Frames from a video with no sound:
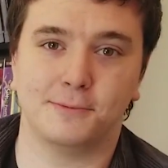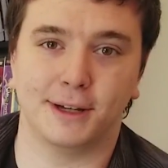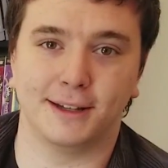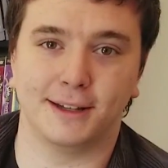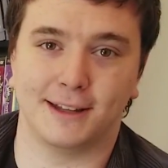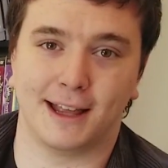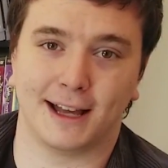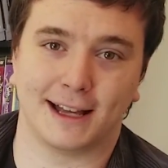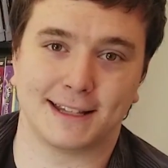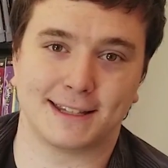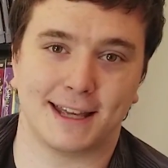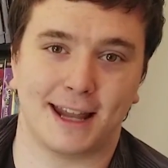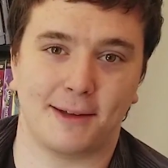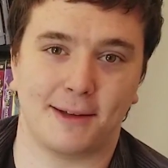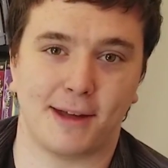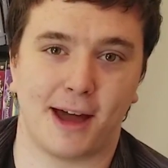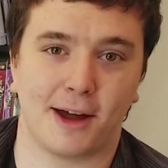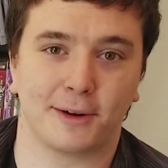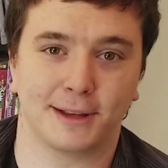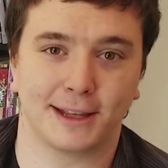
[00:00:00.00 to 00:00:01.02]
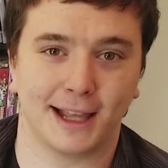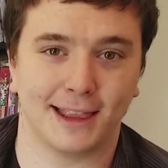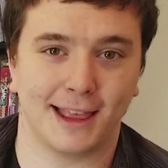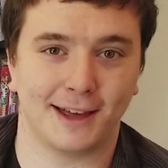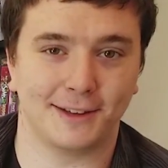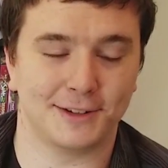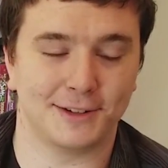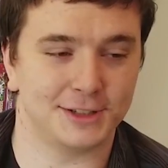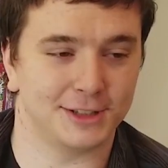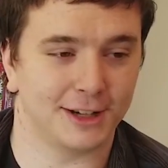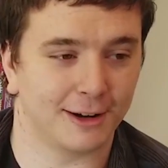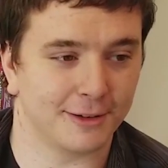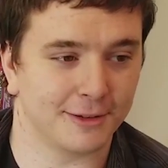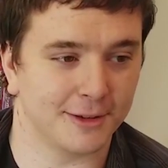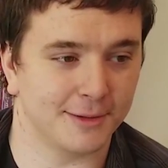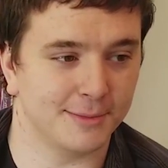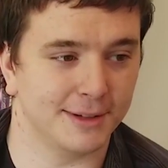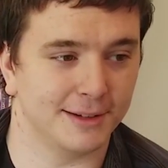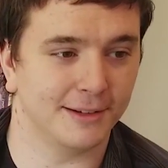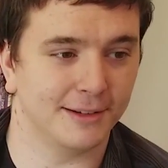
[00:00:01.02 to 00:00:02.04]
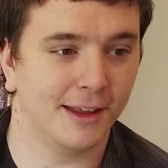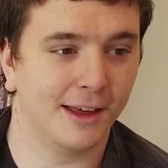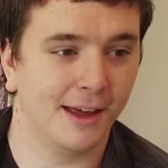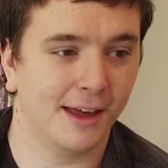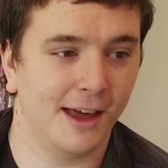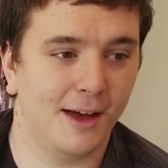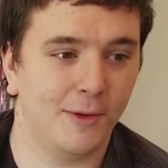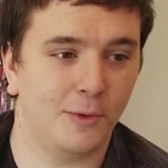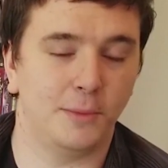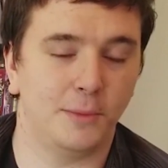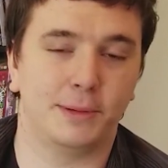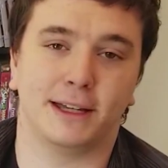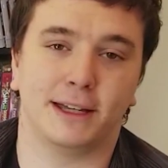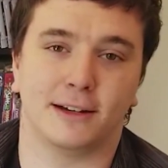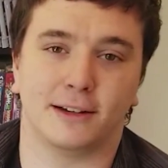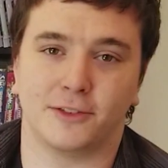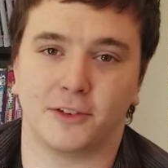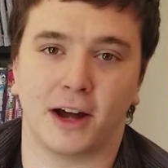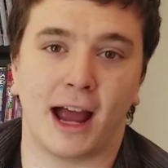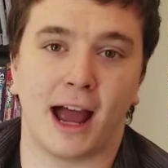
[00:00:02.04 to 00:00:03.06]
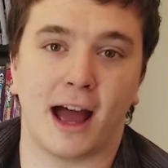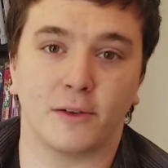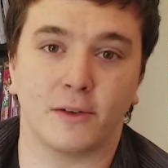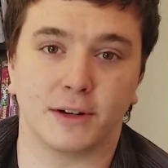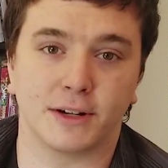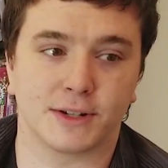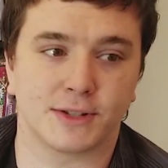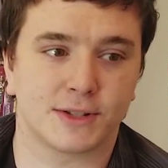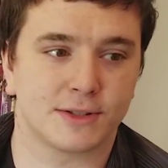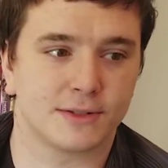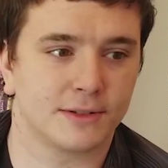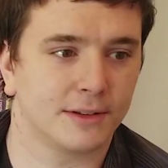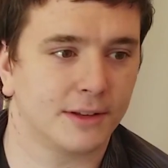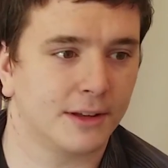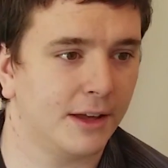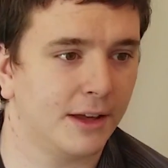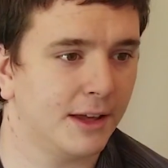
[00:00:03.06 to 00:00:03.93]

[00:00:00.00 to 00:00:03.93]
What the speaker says: but like I said, I'm not really allowed to share them, and we'll be here for hours.